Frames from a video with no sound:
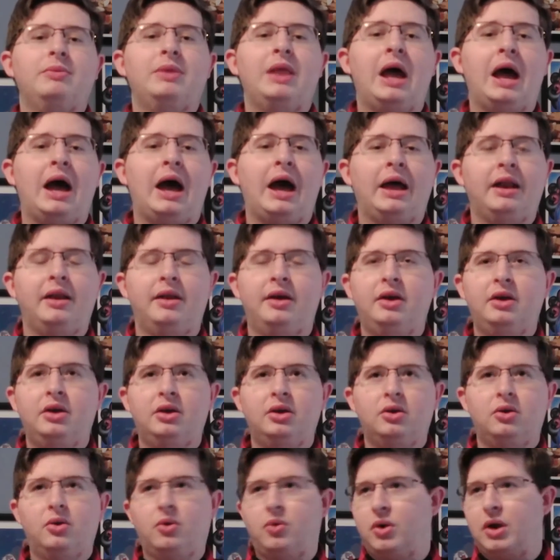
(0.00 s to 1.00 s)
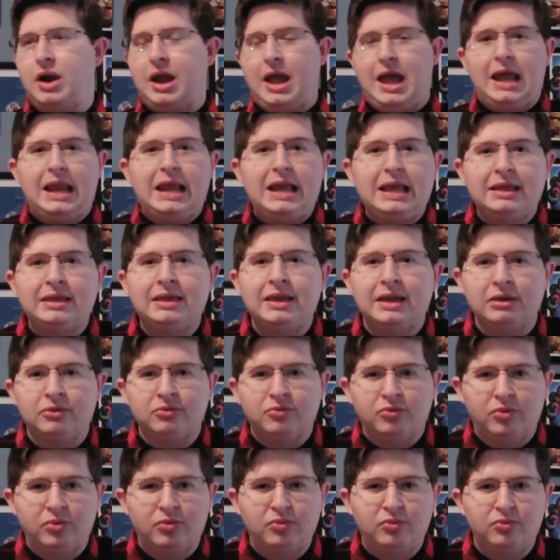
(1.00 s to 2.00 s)
Dad or
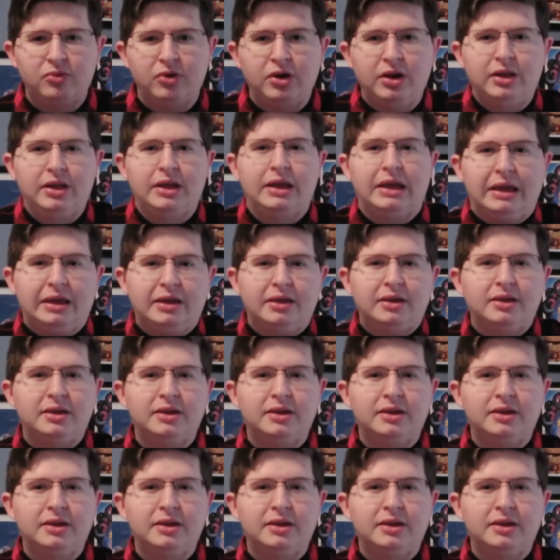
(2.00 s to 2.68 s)
anything really,